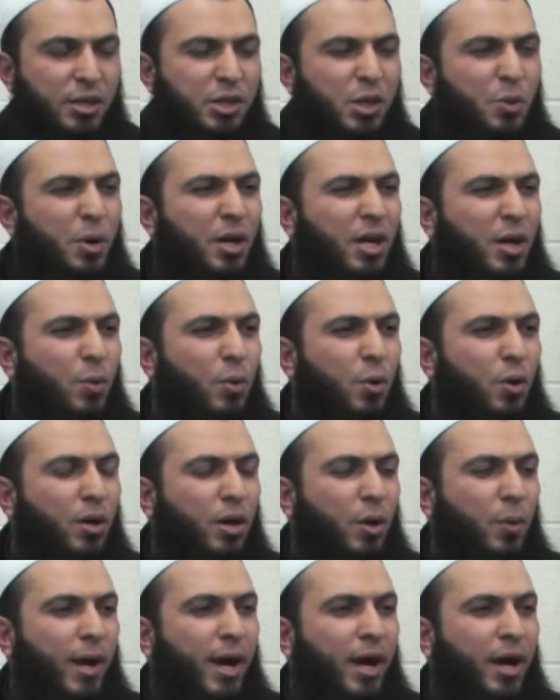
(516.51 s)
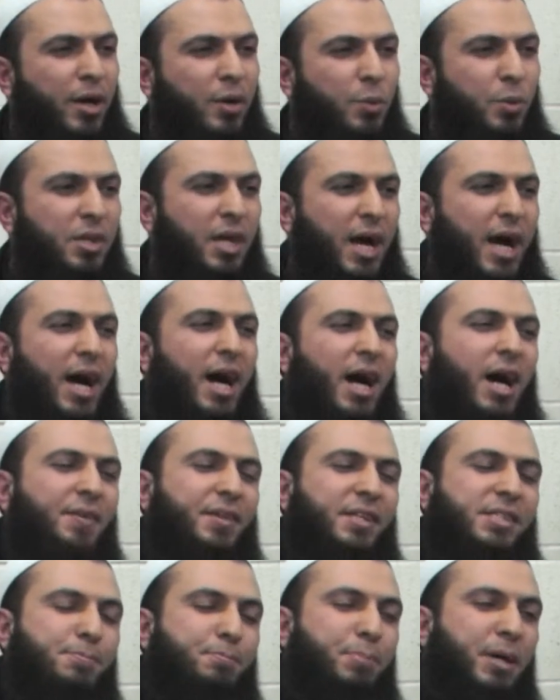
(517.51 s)
You want to walk around with a
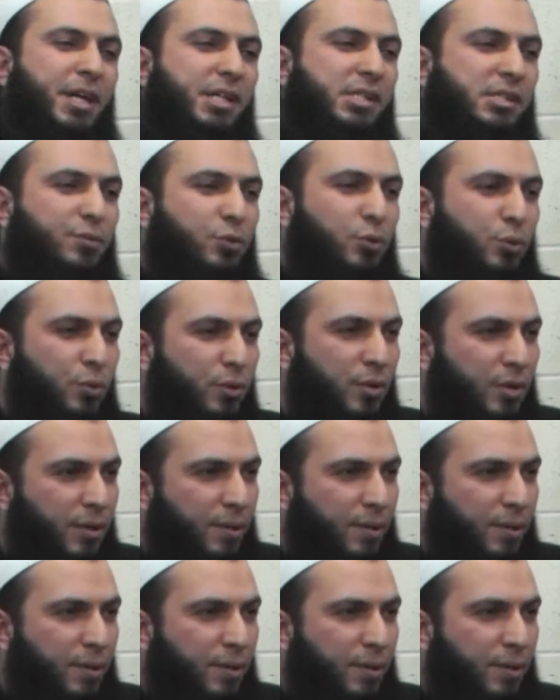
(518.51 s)
heart that's peaceful,